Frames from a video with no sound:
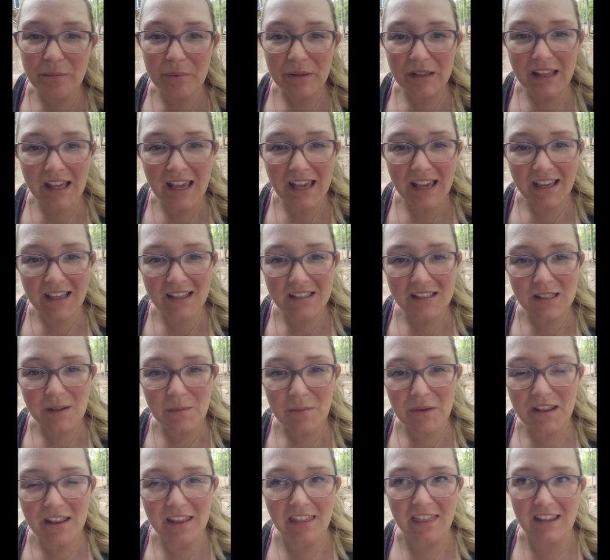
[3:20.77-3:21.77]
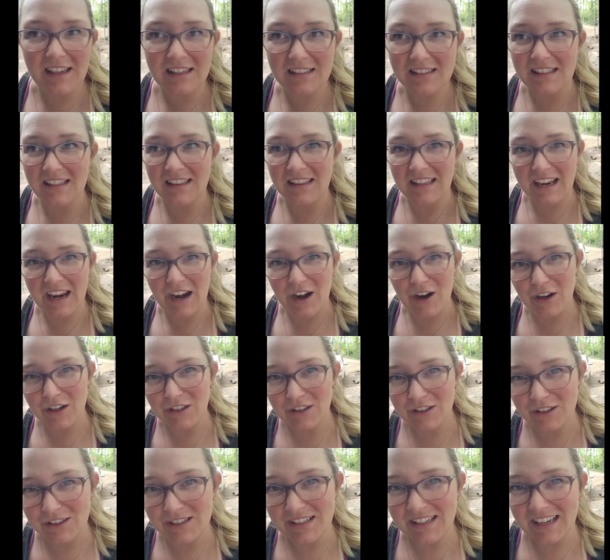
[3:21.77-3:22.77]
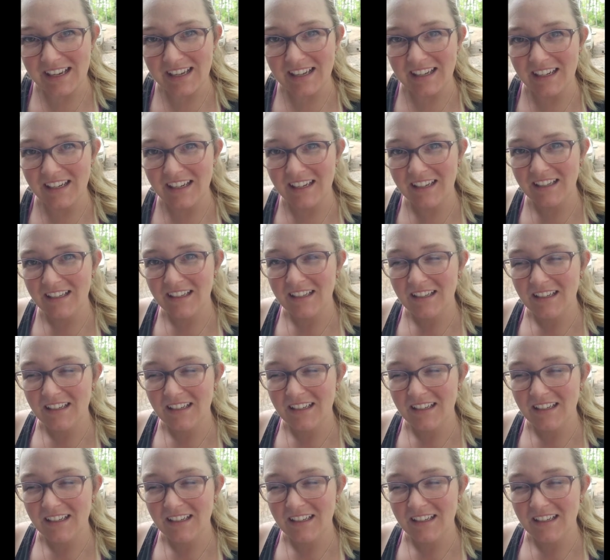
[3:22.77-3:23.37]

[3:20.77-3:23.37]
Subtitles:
But like some of the things that the characters did.